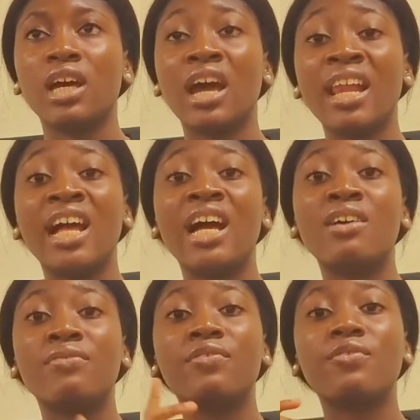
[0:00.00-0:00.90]
I
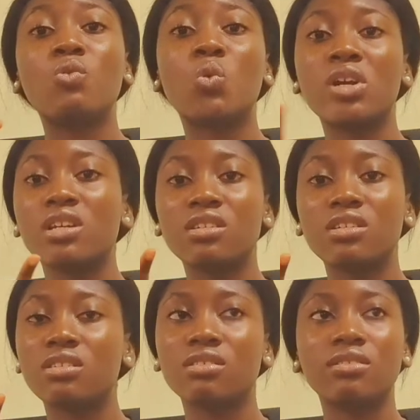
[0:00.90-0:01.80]
have one.
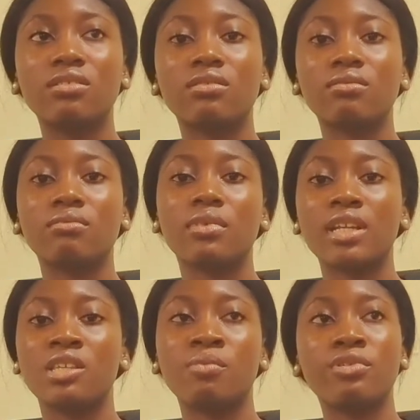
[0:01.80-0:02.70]

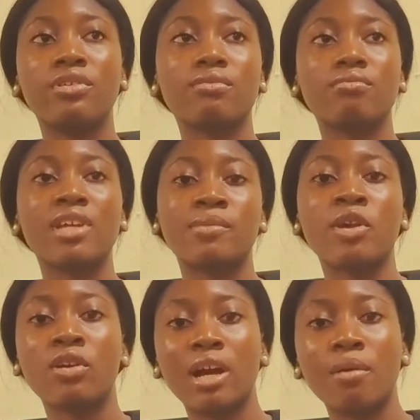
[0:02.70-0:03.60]
And it's a boy. That's
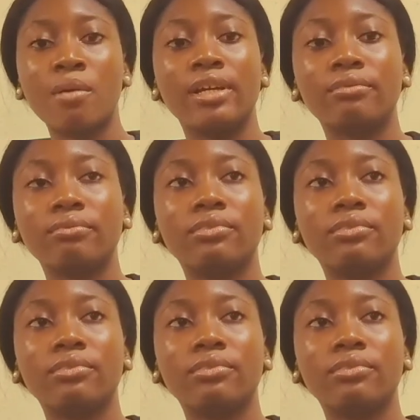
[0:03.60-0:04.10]
my younger brother.